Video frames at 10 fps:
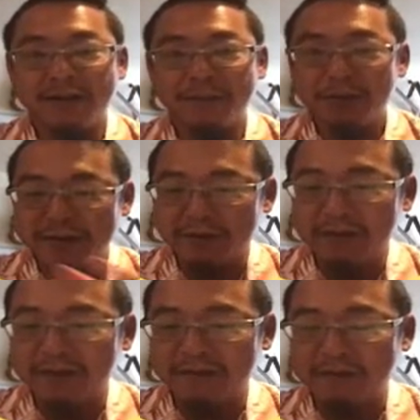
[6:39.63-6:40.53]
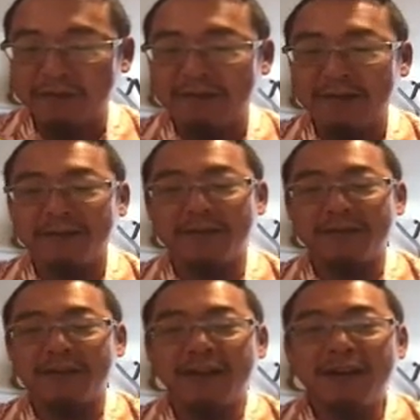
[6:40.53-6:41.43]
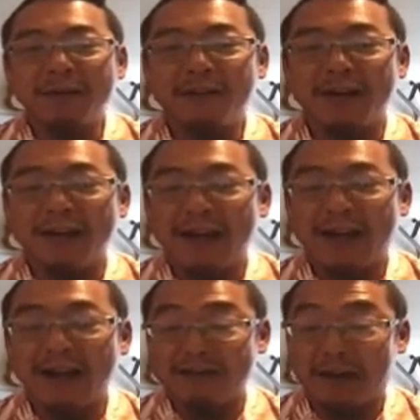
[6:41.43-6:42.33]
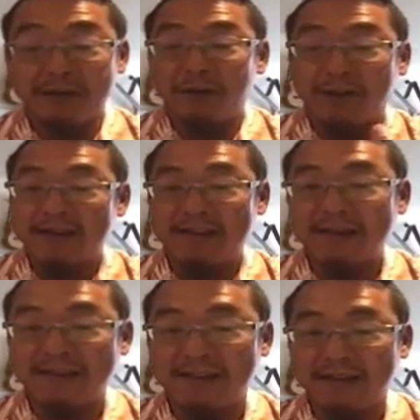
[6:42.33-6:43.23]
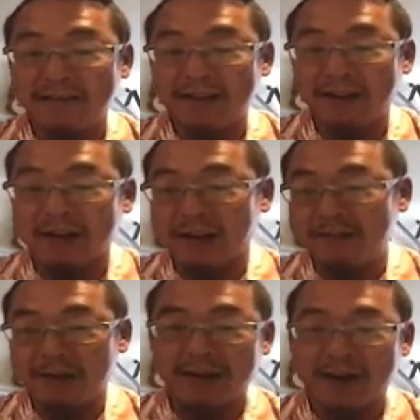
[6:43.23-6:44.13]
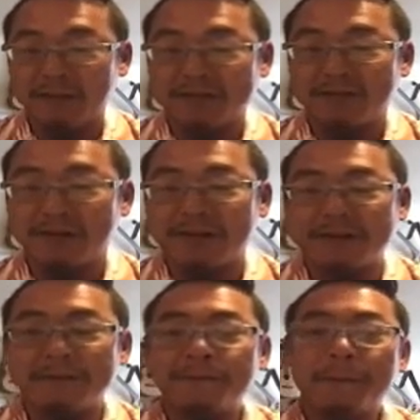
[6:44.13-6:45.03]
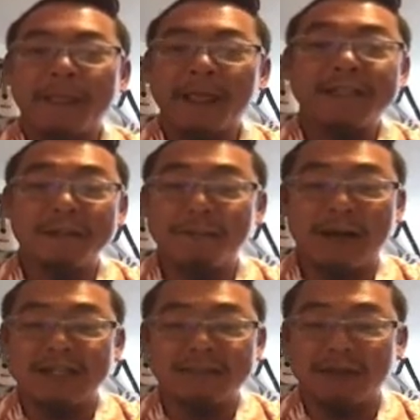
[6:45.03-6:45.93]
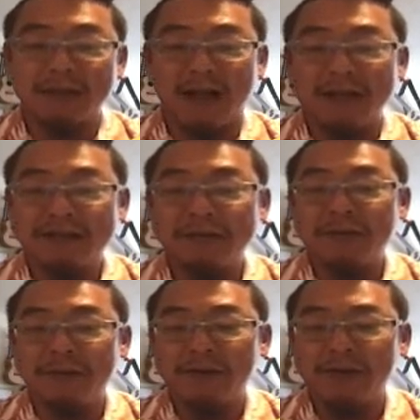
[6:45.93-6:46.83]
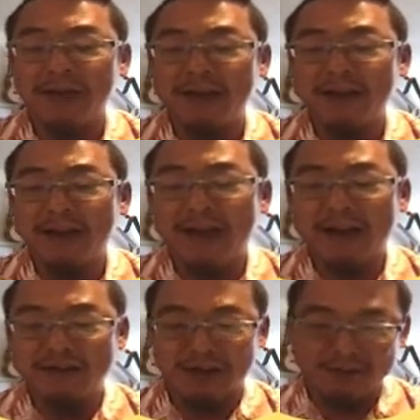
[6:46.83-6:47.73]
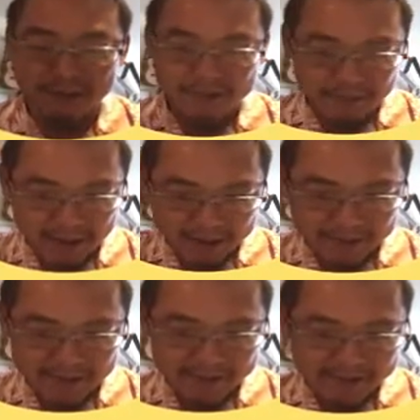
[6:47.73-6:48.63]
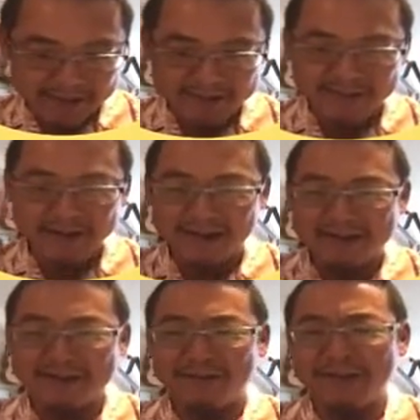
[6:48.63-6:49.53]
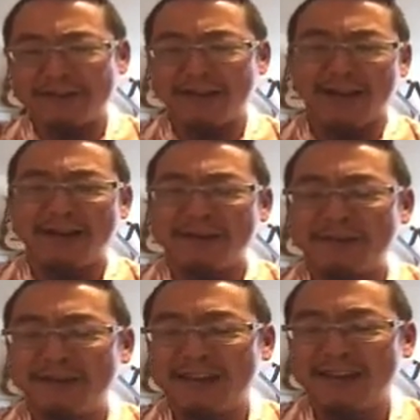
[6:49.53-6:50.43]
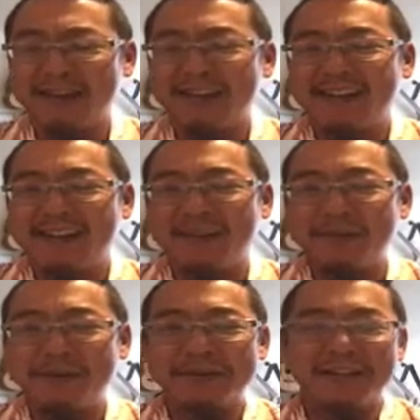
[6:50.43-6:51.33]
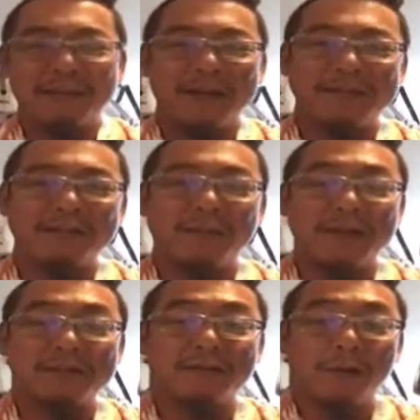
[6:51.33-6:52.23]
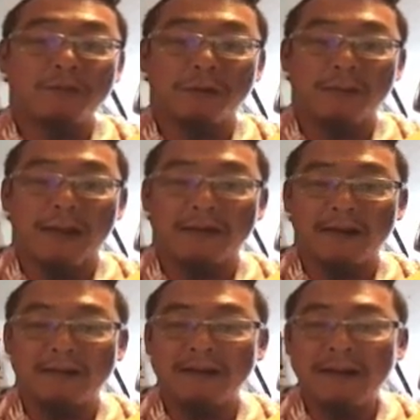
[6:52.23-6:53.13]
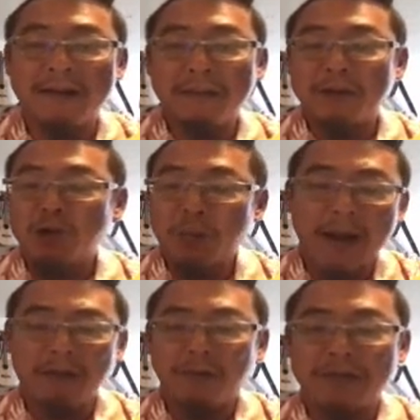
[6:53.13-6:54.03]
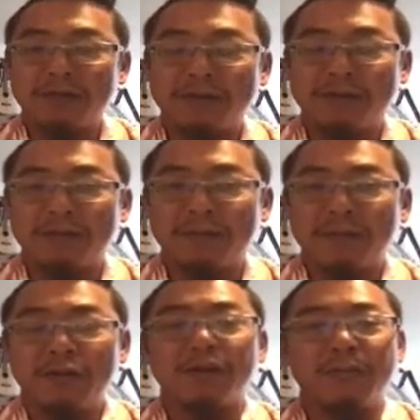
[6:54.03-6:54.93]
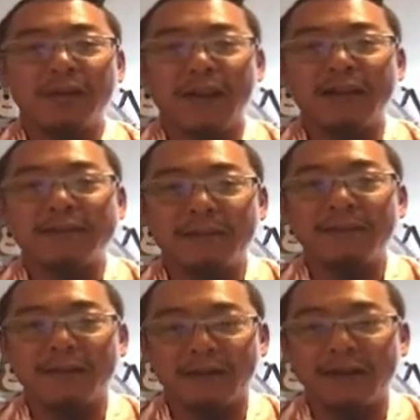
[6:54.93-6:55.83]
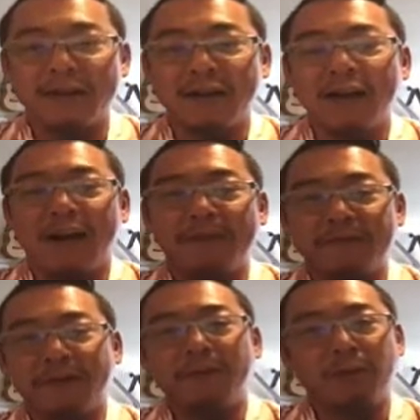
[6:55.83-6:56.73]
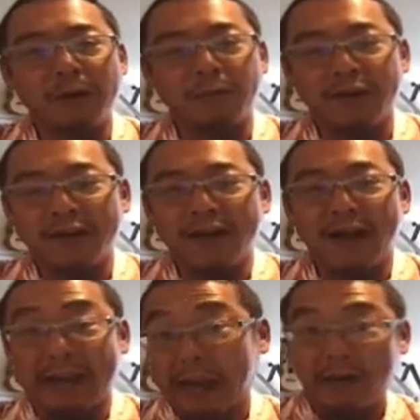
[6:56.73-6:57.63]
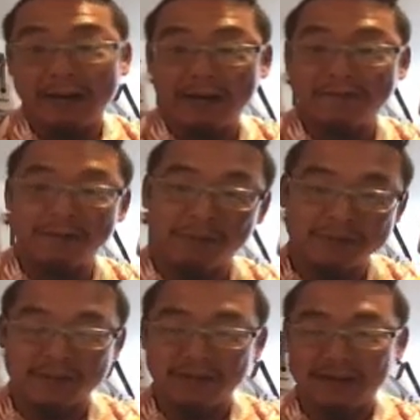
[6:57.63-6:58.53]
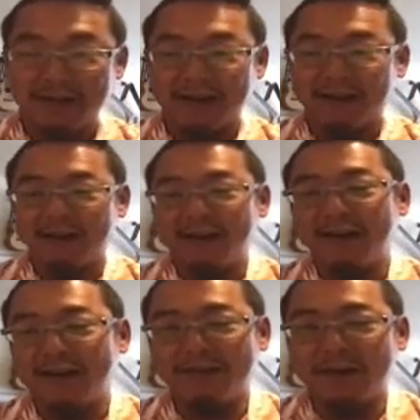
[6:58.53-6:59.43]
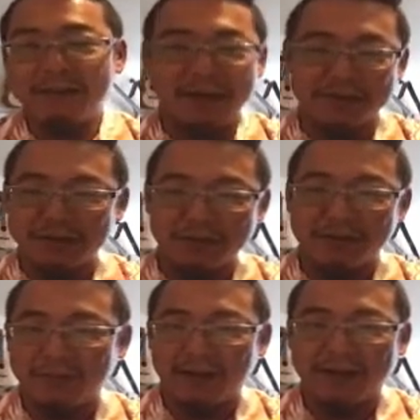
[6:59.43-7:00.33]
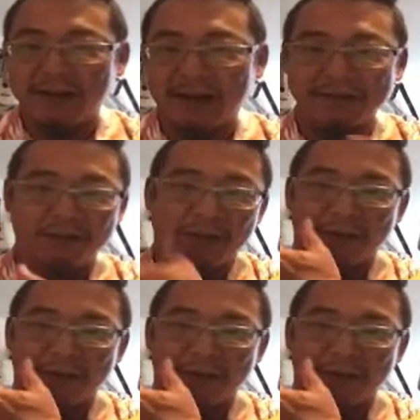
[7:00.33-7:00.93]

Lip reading: You tell me in a Flipgrid video maybe, but I don't know if I intended that, right? I could aim my camera somewhere else. It's impossible not to communicate. I tried to put a background on here, some kind of screen to not communicate. You'll see in my Zoom, I use a Windward background. But no matter what you do, you're communicating something, right? I'm from Windward. I care enough to put something there. I'm not shooting my, I don't know, my